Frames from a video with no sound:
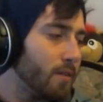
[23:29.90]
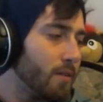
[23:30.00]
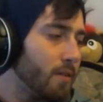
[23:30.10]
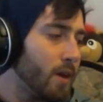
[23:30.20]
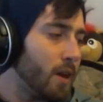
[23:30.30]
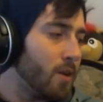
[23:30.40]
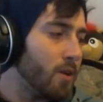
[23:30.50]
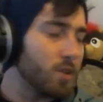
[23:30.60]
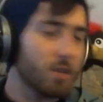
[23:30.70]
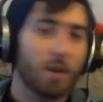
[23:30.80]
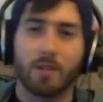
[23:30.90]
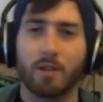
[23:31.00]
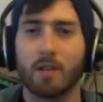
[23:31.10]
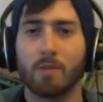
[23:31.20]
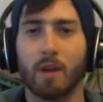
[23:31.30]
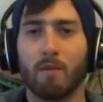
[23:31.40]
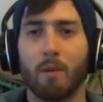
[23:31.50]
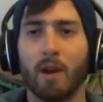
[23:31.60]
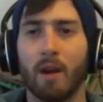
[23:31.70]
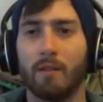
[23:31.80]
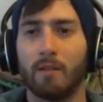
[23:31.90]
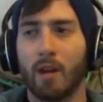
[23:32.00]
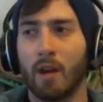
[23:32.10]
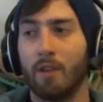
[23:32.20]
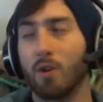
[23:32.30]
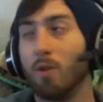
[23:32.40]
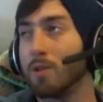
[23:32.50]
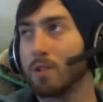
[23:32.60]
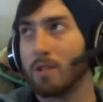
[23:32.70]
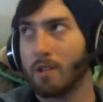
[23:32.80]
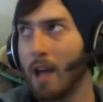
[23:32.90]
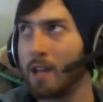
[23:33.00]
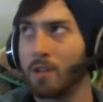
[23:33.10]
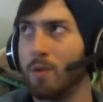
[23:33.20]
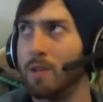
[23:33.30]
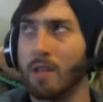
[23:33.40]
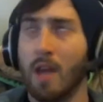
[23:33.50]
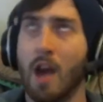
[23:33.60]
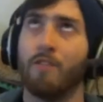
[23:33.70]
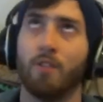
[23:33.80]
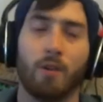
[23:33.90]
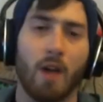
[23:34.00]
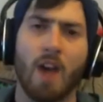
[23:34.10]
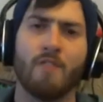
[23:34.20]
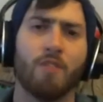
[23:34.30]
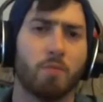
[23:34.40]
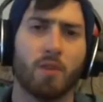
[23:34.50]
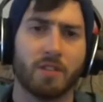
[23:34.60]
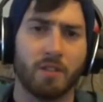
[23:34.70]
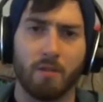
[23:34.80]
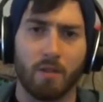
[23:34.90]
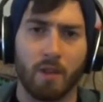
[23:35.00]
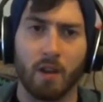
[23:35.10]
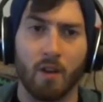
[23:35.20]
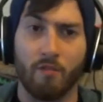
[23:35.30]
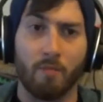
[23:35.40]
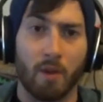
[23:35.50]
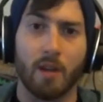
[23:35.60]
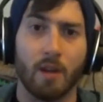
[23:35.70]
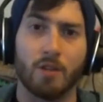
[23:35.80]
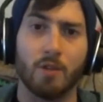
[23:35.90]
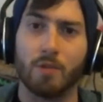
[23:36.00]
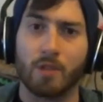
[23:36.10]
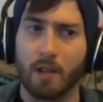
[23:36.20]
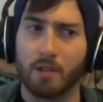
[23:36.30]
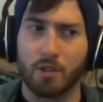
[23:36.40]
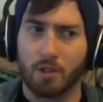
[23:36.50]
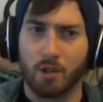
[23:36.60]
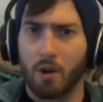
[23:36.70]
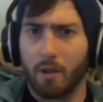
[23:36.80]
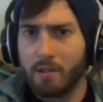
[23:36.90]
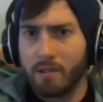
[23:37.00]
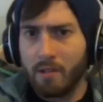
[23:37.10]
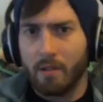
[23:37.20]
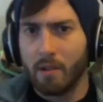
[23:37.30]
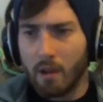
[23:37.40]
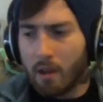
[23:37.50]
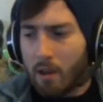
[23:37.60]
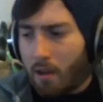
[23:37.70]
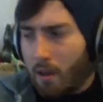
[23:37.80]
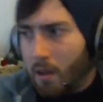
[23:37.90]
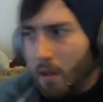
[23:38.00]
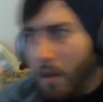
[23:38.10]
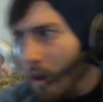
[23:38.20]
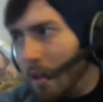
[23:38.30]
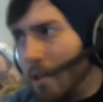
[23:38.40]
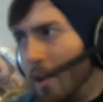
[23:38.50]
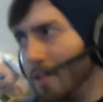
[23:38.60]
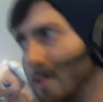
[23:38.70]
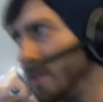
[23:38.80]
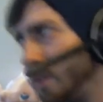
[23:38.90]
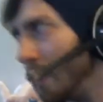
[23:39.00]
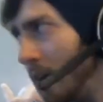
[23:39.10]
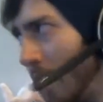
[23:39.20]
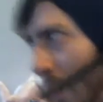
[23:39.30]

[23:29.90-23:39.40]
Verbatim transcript: I know there's just lots of things playing around my head, and of course, as always, the ever ever present thing of money issues. That's just a constant a constant uh,